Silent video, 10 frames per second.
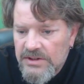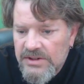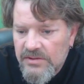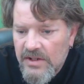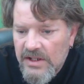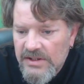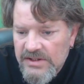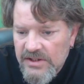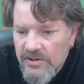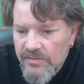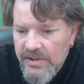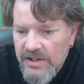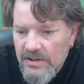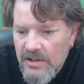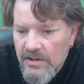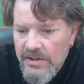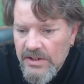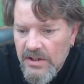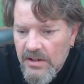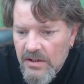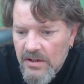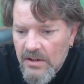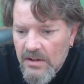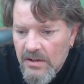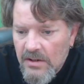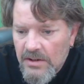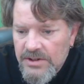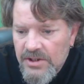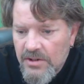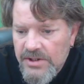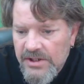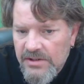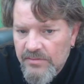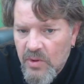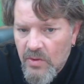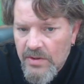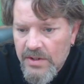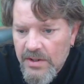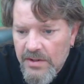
to a center pin loaded charging port.